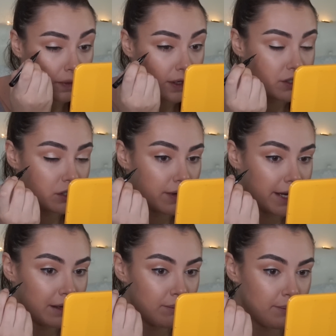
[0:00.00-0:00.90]
They do
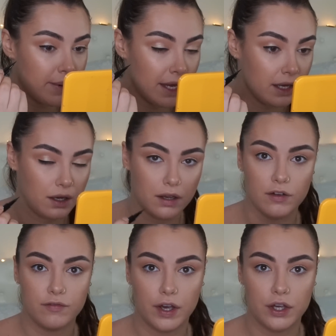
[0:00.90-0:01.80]
a big
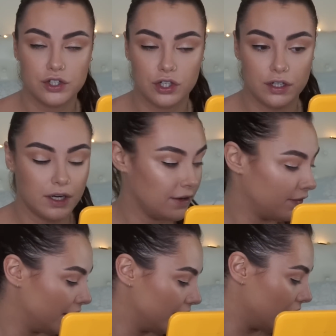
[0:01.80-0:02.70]
version
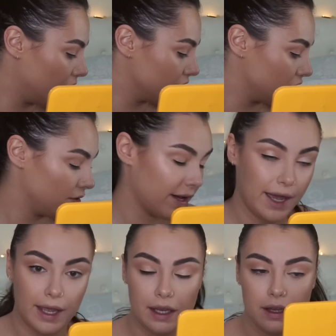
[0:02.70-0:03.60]
and they now do
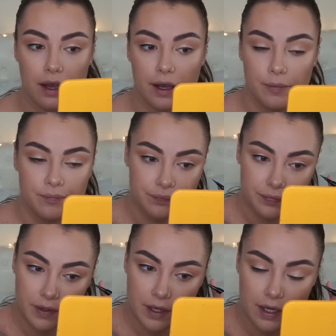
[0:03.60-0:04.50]
a
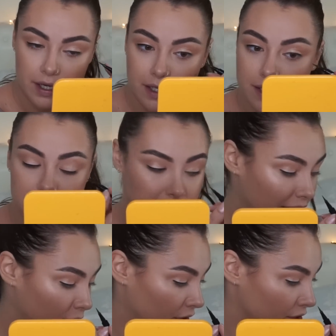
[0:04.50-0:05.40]

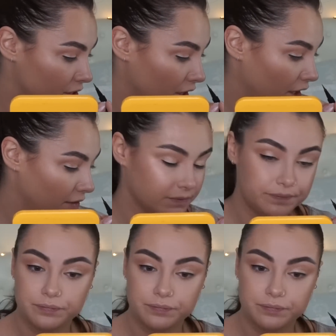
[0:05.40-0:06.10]
skinny one too.